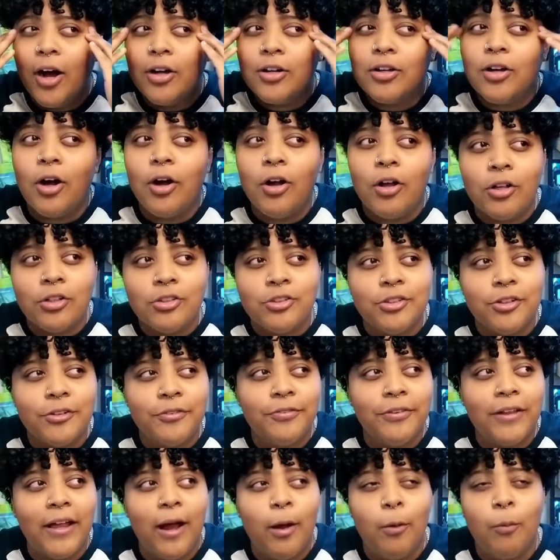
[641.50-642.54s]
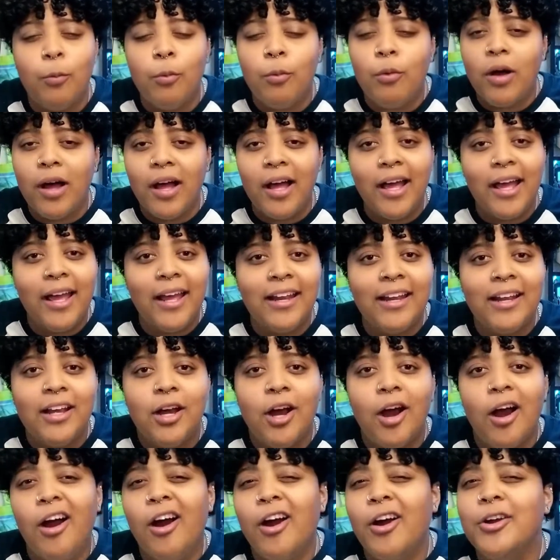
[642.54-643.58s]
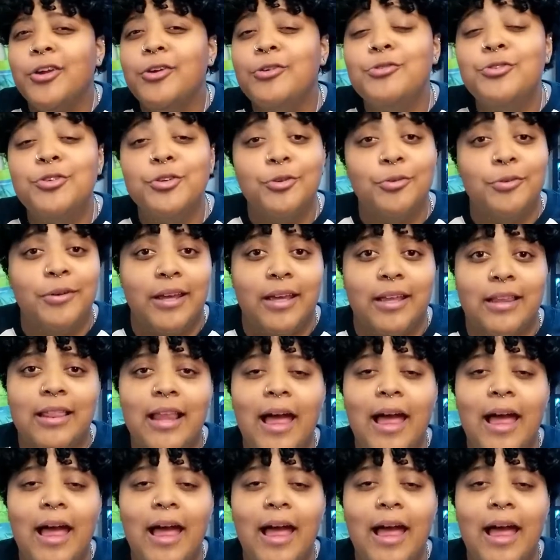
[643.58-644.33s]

Culture Fly, what are you doing?